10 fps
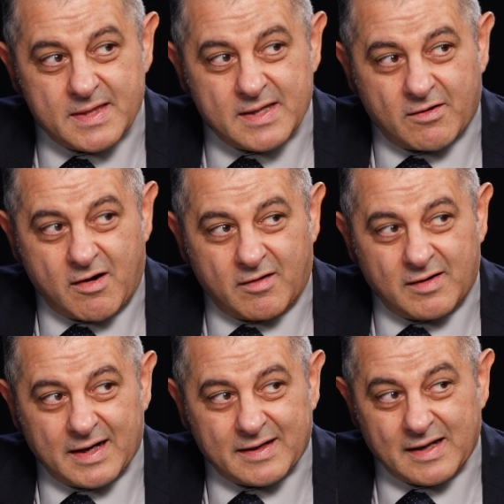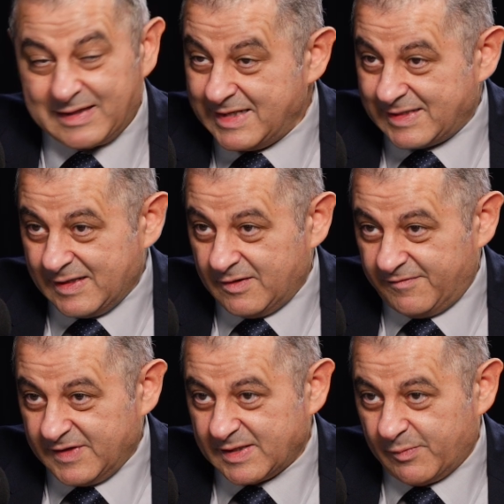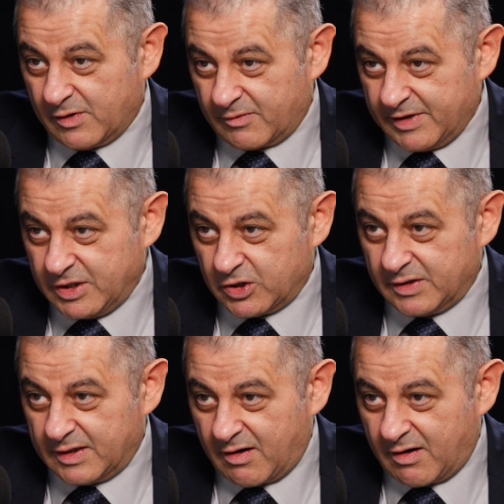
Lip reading: there are, like, at least in the visible region,